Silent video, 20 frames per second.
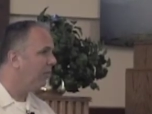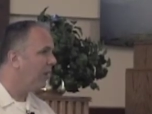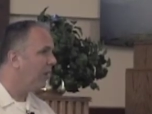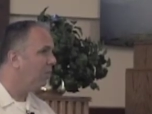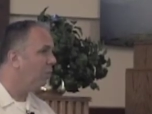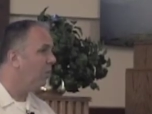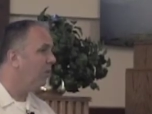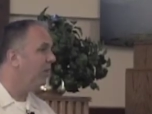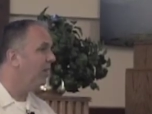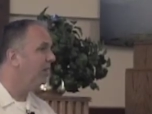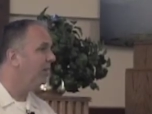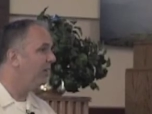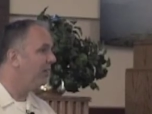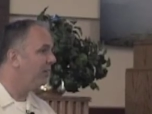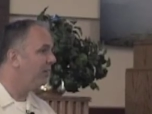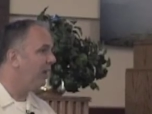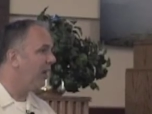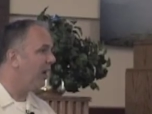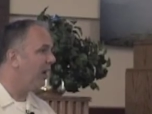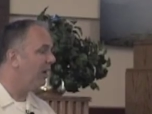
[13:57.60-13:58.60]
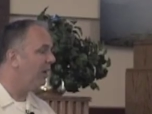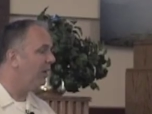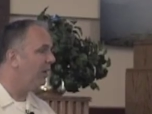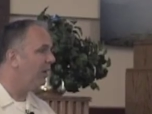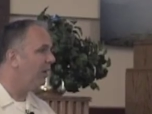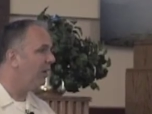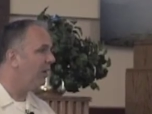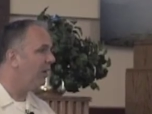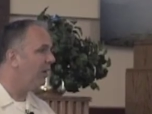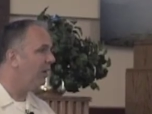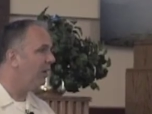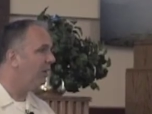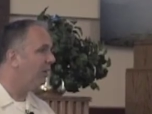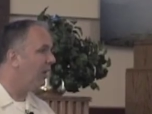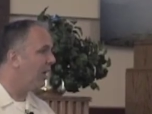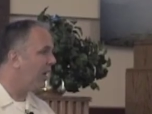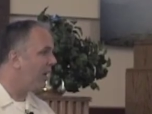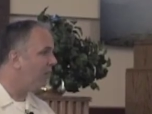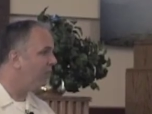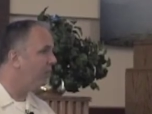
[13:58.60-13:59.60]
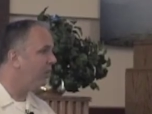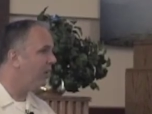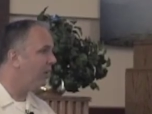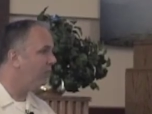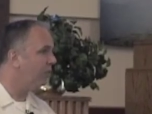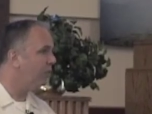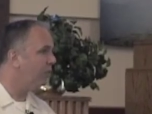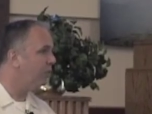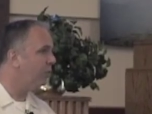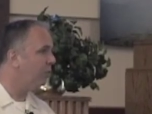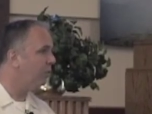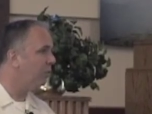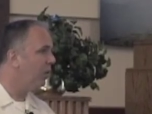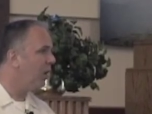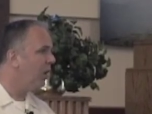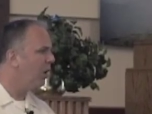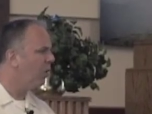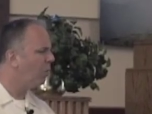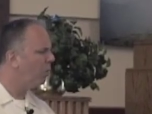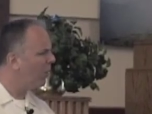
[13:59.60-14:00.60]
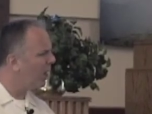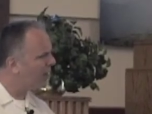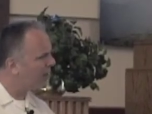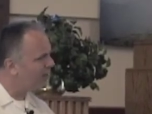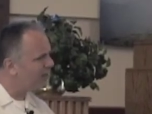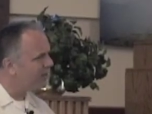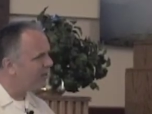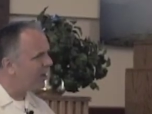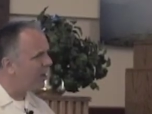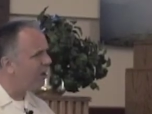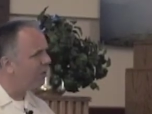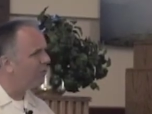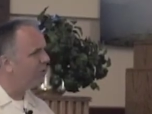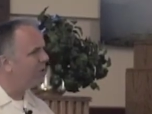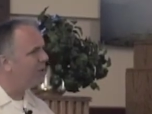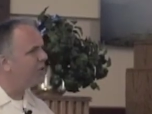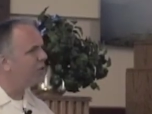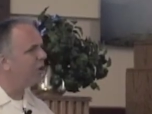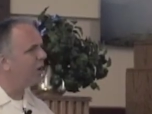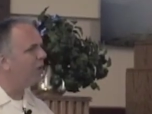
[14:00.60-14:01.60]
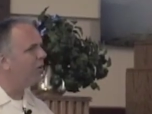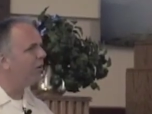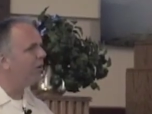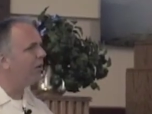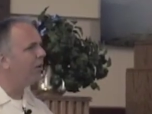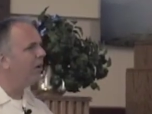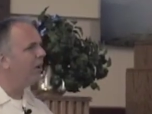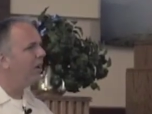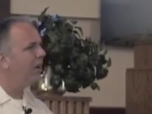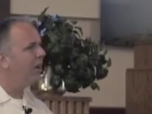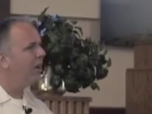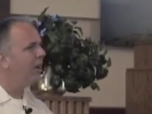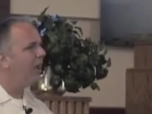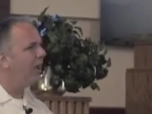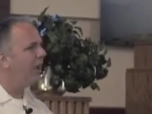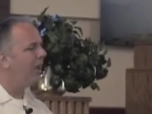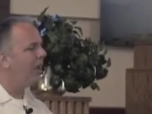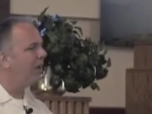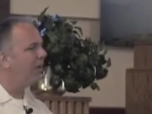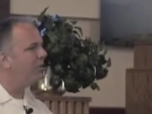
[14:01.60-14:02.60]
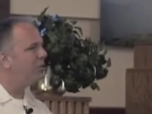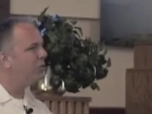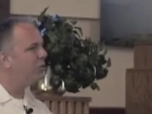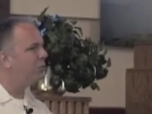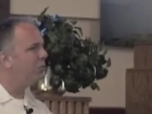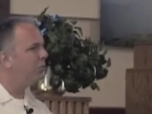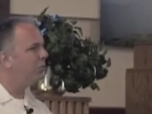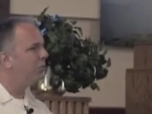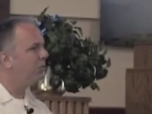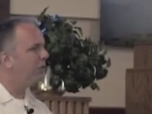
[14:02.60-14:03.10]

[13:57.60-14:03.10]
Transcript: And when they did that, it allowed them to reconcile with each other and to